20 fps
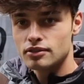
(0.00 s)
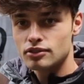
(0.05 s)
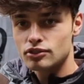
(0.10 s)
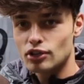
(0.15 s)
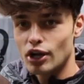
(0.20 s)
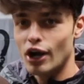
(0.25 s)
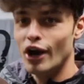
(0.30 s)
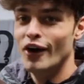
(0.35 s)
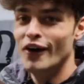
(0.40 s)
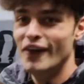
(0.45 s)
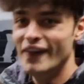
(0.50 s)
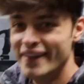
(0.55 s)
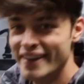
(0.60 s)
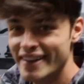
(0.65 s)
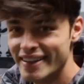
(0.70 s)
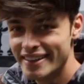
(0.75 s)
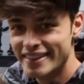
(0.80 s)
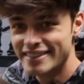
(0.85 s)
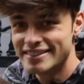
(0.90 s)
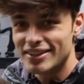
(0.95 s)
So
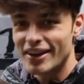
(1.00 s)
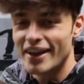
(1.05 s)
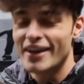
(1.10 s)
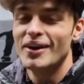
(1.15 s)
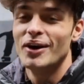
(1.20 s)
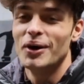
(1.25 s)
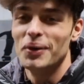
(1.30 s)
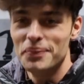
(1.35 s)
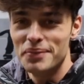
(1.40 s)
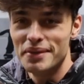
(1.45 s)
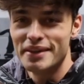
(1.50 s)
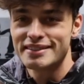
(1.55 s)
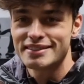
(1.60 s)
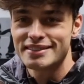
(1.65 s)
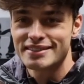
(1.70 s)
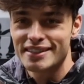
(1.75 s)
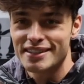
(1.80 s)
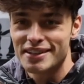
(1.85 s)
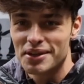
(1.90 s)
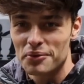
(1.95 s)
I hope this
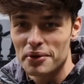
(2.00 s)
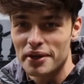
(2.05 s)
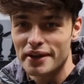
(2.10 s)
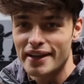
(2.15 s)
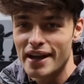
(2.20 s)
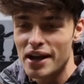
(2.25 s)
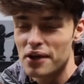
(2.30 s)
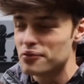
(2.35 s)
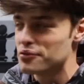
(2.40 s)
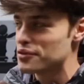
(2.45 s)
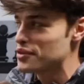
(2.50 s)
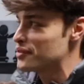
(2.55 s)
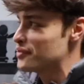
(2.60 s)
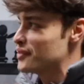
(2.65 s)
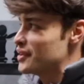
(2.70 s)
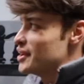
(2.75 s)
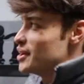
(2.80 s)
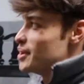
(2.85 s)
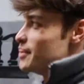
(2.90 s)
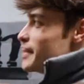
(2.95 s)
is gonna work out for the
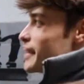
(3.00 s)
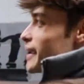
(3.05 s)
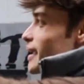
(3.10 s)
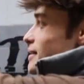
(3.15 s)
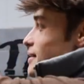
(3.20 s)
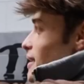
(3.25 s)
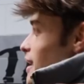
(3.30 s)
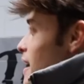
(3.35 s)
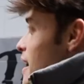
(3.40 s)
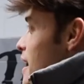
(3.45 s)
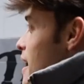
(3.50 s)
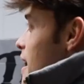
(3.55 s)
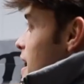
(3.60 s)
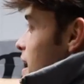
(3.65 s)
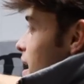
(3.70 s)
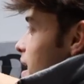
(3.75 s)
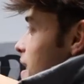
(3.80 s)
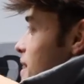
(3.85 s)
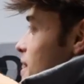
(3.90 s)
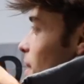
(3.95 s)
video because
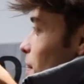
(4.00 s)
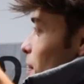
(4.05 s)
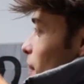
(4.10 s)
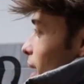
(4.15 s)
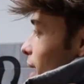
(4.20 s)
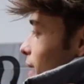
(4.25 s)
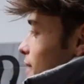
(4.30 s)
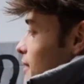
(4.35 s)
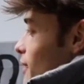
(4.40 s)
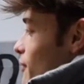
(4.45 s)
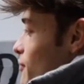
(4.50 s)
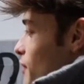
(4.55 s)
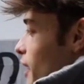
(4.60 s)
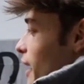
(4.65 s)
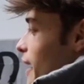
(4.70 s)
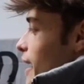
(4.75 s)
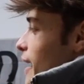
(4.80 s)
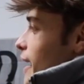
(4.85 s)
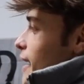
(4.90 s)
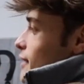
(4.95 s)
in the past I've
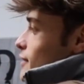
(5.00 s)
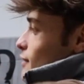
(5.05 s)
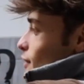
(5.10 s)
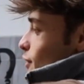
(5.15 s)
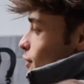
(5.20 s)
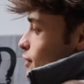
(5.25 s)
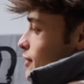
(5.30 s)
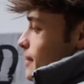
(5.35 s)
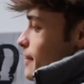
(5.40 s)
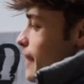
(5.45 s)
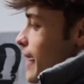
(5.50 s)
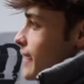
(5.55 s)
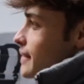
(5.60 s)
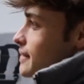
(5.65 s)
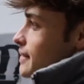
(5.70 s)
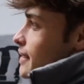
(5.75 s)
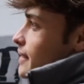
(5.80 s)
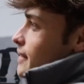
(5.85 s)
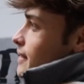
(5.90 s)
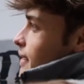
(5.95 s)
done it and it's looked
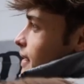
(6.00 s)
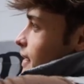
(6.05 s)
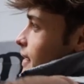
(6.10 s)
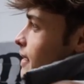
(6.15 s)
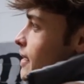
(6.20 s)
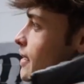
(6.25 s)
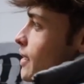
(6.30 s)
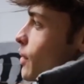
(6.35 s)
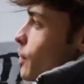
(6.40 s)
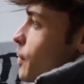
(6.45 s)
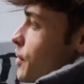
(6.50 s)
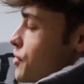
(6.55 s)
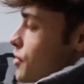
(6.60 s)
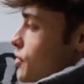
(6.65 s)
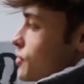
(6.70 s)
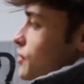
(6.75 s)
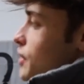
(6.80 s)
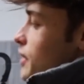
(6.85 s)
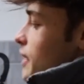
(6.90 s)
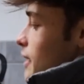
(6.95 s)
amazing. We
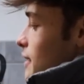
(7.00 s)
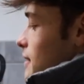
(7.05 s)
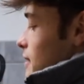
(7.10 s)
just need it